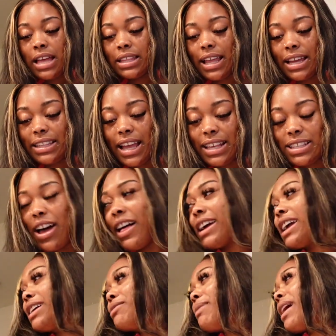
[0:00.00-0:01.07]
Like that's all I
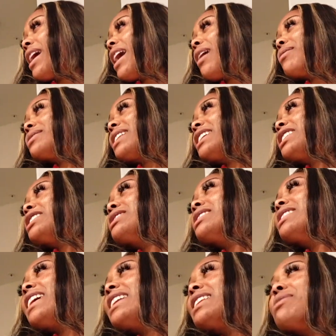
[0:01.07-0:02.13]
cared about. I was like, because the
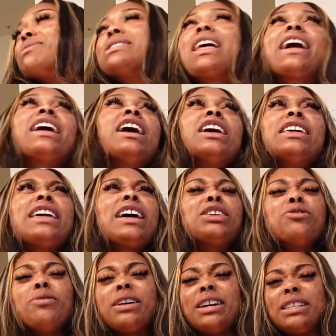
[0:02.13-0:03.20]
lady was like, yeah,
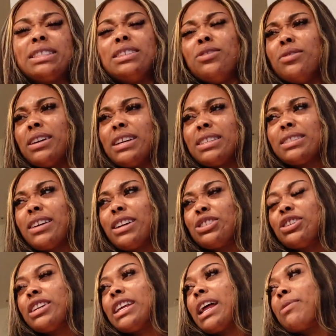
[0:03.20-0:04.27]
you can you can start
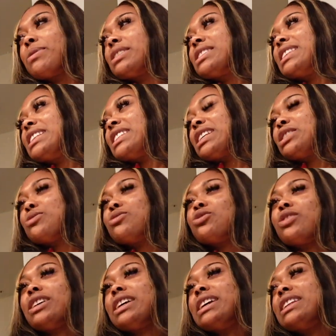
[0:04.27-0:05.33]
drinking. I would just suggest to
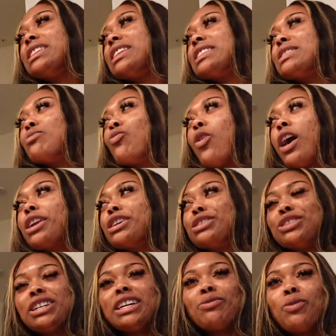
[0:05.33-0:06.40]
drinking and then some water,
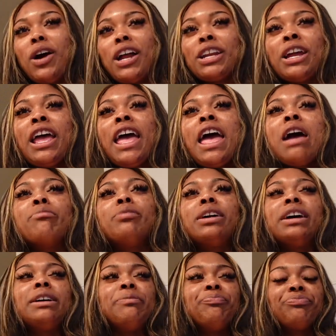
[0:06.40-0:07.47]
drinking water. Yeah.
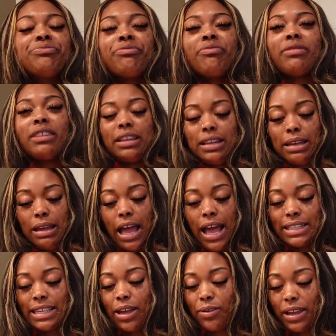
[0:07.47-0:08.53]
But I mean, honestly,
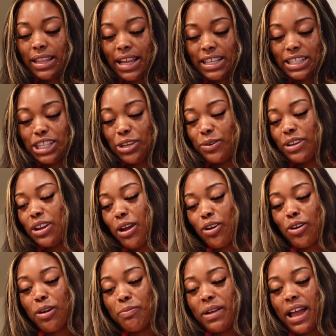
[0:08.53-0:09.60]
I said okay, that's I, cute and all,
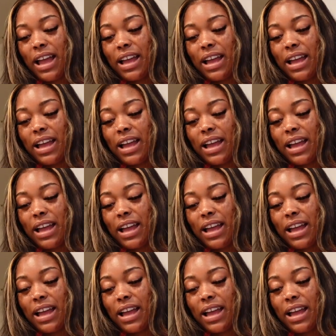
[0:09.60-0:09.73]
bro. But